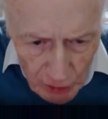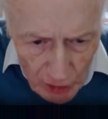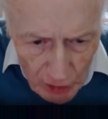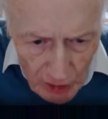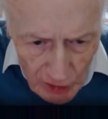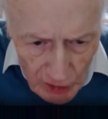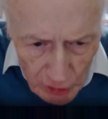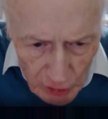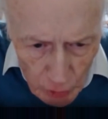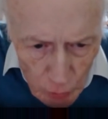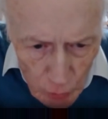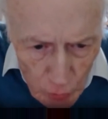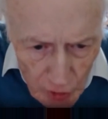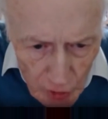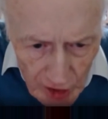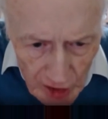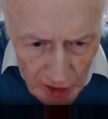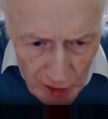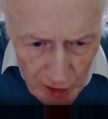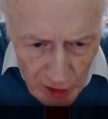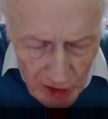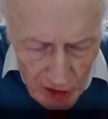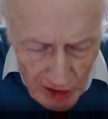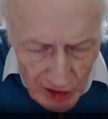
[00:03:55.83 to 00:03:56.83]
school
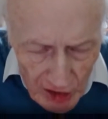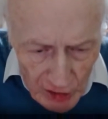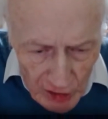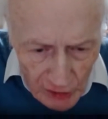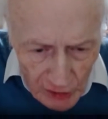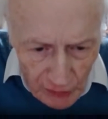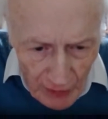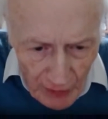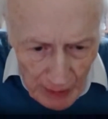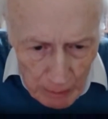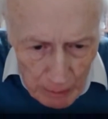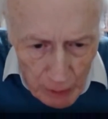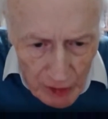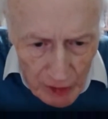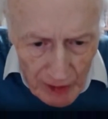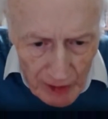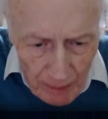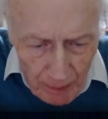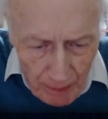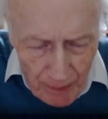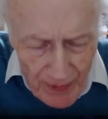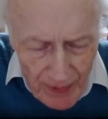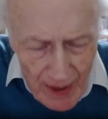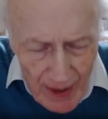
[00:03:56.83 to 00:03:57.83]
teacher. His
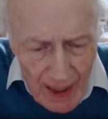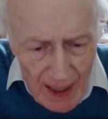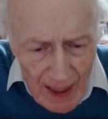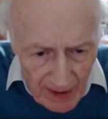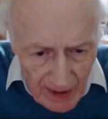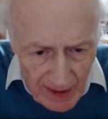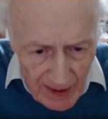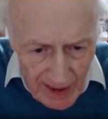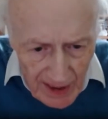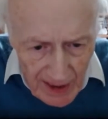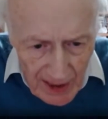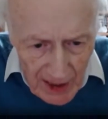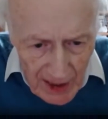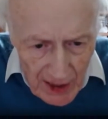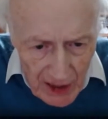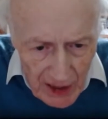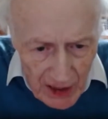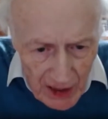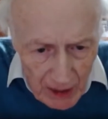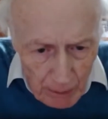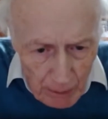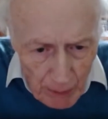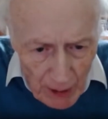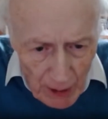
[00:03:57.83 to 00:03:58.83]
family
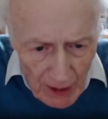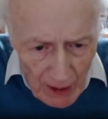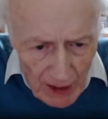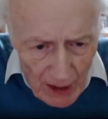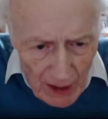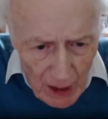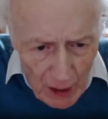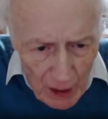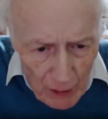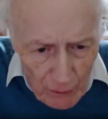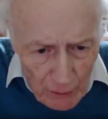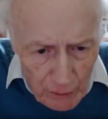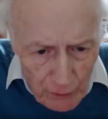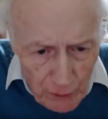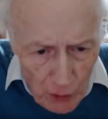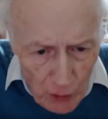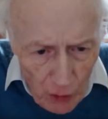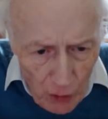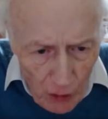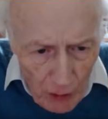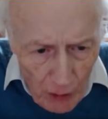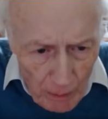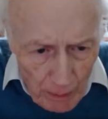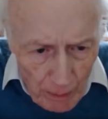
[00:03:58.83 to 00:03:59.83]
came
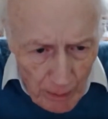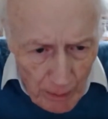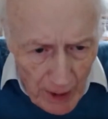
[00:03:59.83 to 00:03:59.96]
from